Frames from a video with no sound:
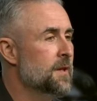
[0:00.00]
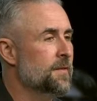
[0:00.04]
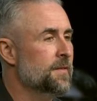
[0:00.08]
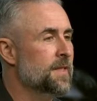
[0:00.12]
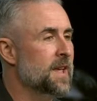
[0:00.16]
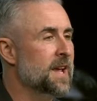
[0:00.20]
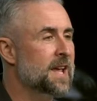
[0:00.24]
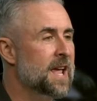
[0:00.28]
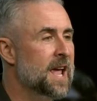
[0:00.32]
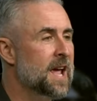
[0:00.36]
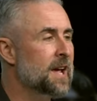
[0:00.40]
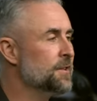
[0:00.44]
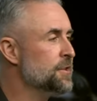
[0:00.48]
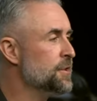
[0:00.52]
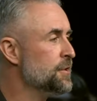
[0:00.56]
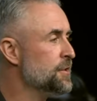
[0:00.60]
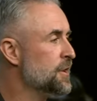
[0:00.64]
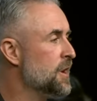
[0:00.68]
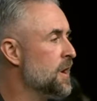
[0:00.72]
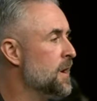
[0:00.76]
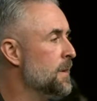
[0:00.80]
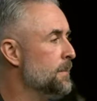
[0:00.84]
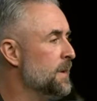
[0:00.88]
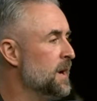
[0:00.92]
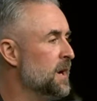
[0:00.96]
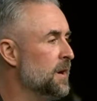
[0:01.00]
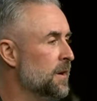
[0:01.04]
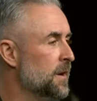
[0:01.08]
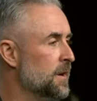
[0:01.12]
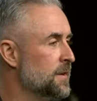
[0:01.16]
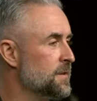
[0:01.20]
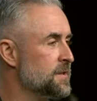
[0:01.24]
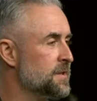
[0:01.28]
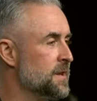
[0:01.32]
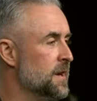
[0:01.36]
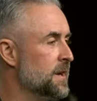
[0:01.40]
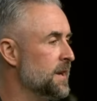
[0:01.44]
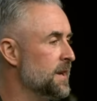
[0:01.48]
they can't just come here
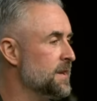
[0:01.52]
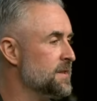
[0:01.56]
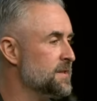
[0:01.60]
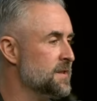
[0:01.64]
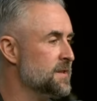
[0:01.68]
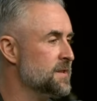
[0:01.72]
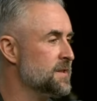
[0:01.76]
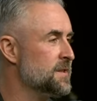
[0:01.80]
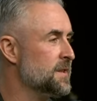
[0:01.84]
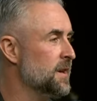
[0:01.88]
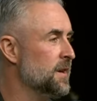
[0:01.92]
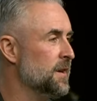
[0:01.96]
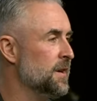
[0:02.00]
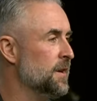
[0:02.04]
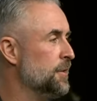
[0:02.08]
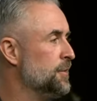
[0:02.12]
on Sundays and sit in